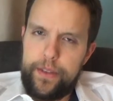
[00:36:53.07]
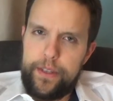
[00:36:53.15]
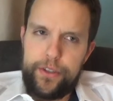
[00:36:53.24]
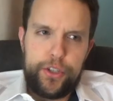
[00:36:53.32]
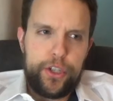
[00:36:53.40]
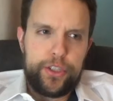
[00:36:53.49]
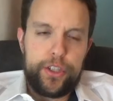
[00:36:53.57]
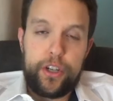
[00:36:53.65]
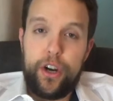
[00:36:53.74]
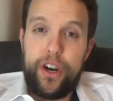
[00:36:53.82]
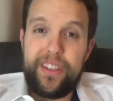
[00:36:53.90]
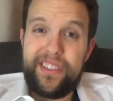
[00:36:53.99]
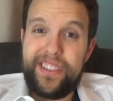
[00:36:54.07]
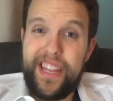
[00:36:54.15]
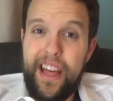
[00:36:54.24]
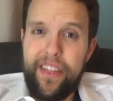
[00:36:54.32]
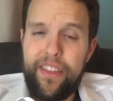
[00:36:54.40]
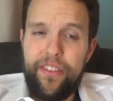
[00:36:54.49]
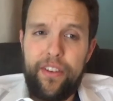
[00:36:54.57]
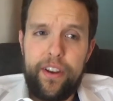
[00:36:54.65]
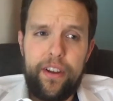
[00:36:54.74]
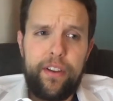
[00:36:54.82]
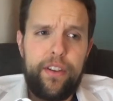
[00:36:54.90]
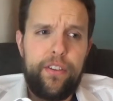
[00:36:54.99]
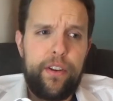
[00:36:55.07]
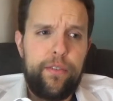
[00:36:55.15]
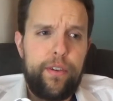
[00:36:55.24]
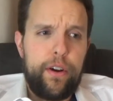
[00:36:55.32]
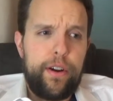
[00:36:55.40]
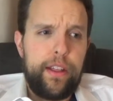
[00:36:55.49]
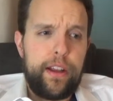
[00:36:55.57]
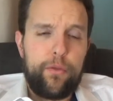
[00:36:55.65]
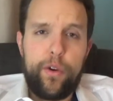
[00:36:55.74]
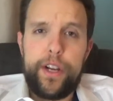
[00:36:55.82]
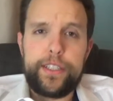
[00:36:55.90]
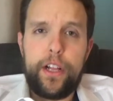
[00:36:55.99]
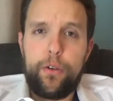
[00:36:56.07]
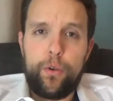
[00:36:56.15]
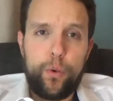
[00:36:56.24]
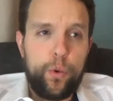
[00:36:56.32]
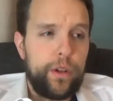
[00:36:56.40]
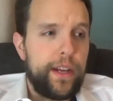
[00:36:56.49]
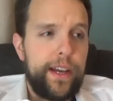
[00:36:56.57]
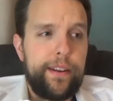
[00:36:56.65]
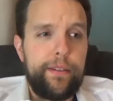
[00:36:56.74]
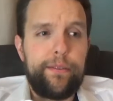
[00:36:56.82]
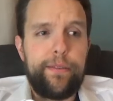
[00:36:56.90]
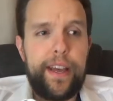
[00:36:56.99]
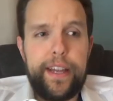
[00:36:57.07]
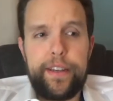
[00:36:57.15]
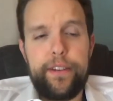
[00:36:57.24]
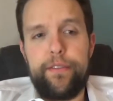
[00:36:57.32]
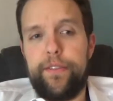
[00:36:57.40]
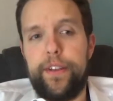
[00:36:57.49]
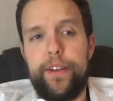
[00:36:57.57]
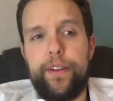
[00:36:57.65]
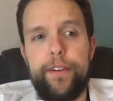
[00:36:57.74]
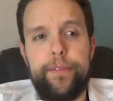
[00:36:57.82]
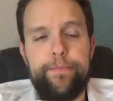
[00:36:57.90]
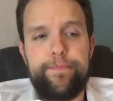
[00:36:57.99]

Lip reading: Is it just to cause death? Is it a very like Ra's al Ghul kind of end of the